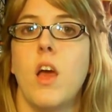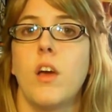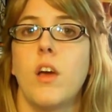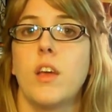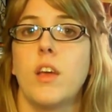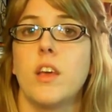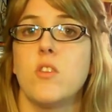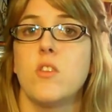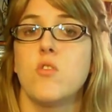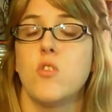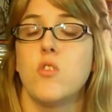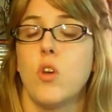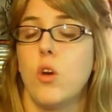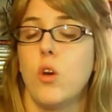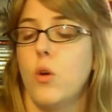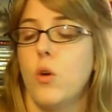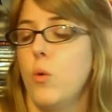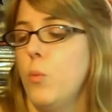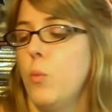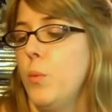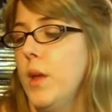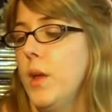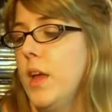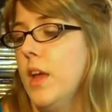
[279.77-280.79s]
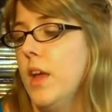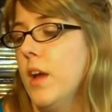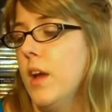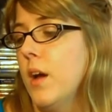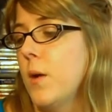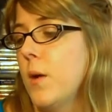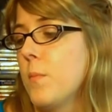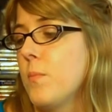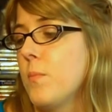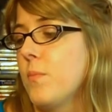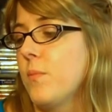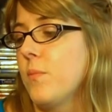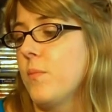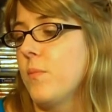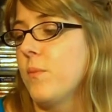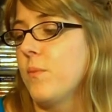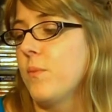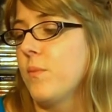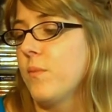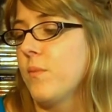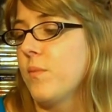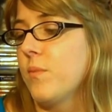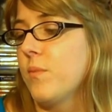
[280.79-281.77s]
Okay, so we had
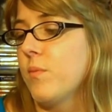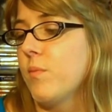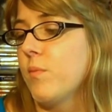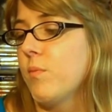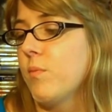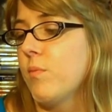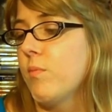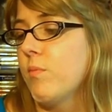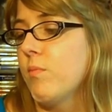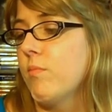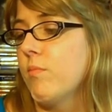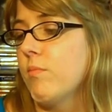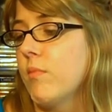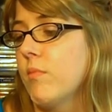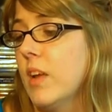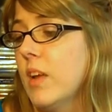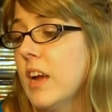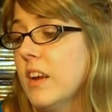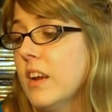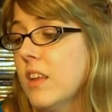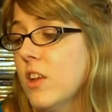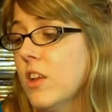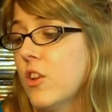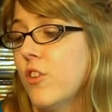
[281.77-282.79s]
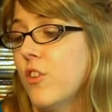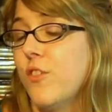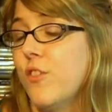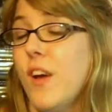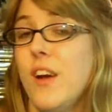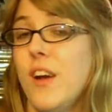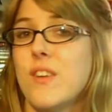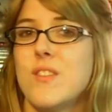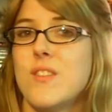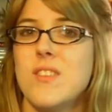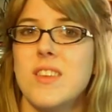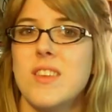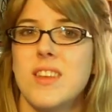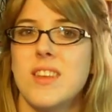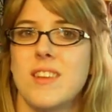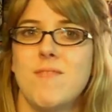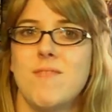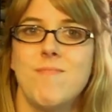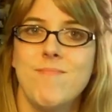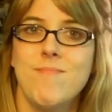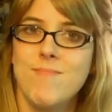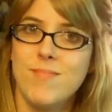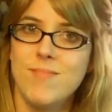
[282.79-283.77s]
to get new phones,
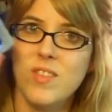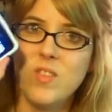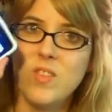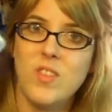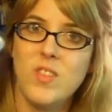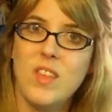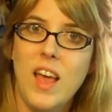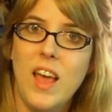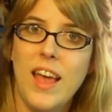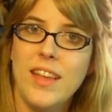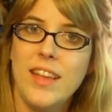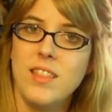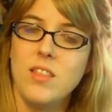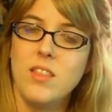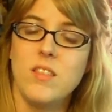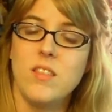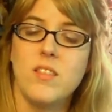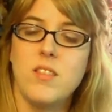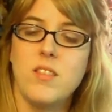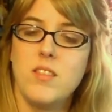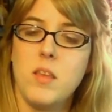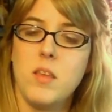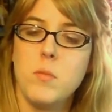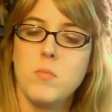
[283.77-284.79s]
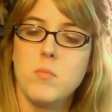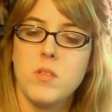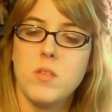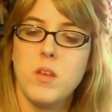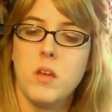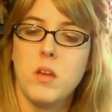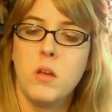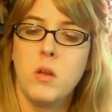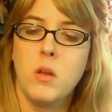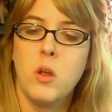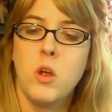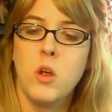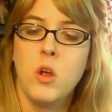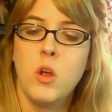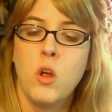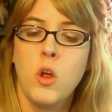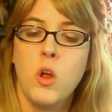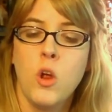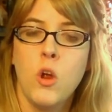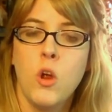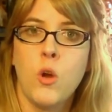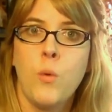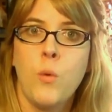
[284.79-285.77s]
and the Samsung
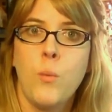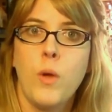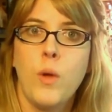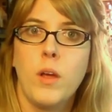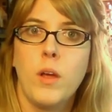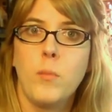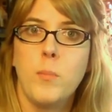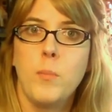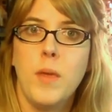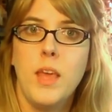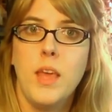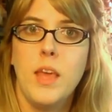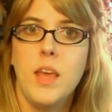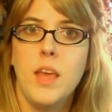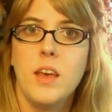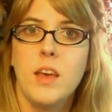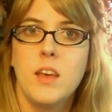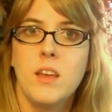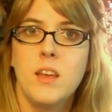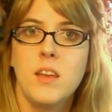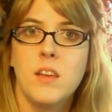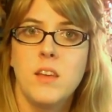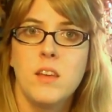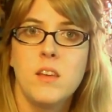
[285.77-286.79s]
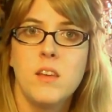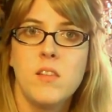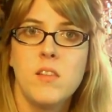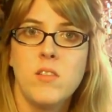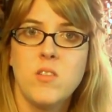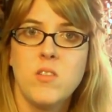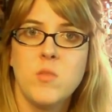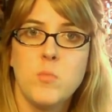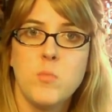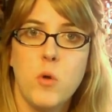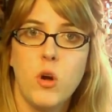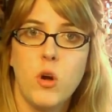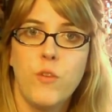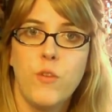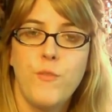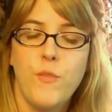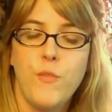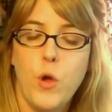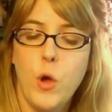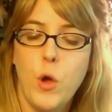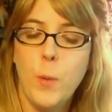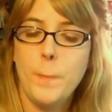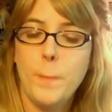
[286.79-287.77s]
Rugby
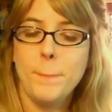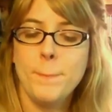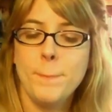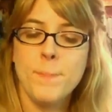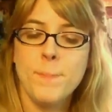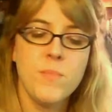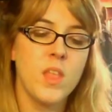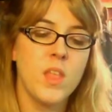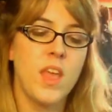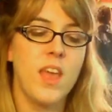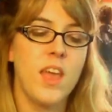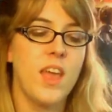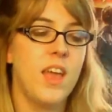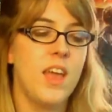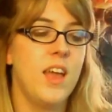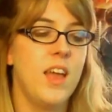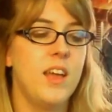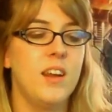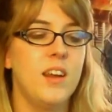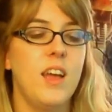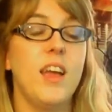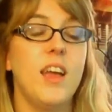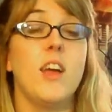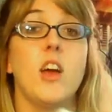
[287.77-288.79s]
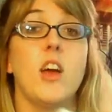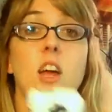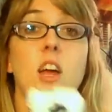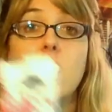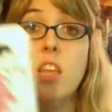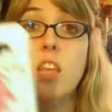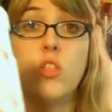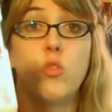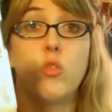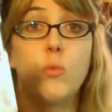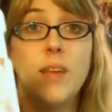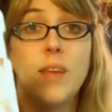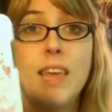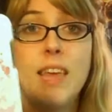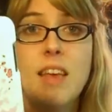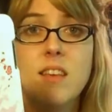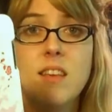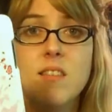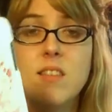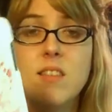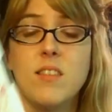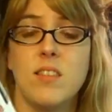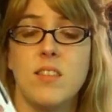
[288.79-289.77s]
smartphone, and I got 3
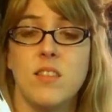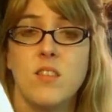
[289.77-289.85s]
cases.